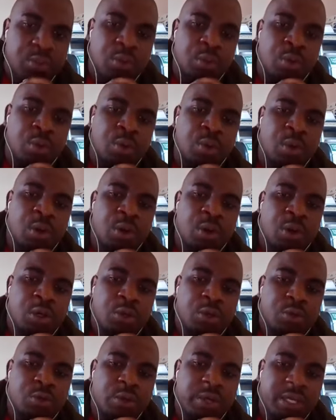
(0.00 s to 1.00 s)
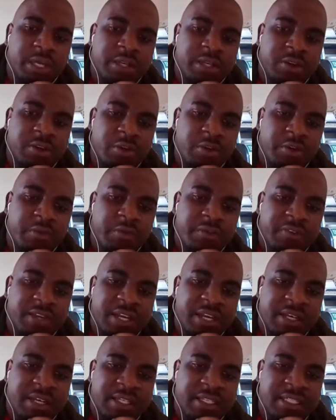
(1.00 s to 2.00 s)
to do a
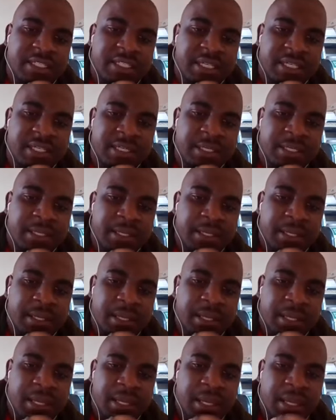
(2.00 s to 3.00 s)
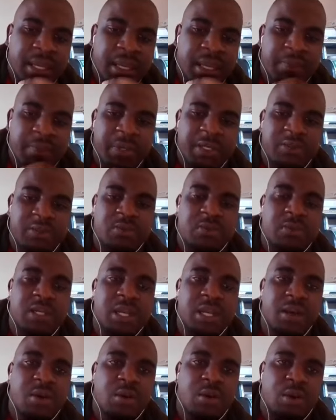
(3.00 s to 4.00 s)
reconfiguration, uh,
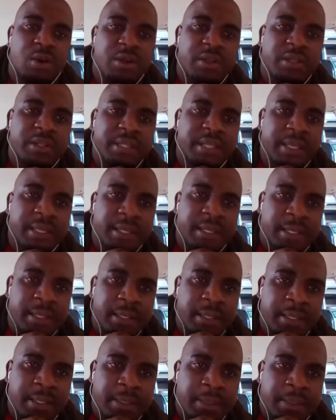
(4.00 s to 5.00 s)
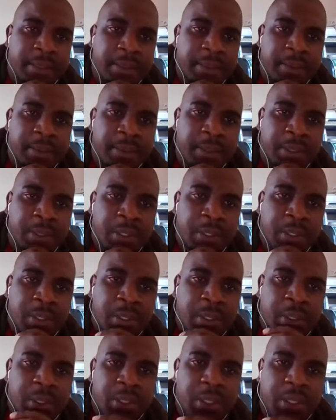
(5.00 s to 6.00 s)
particularly on the,
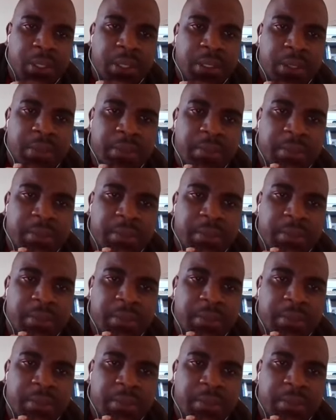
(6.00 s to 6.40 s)
eh,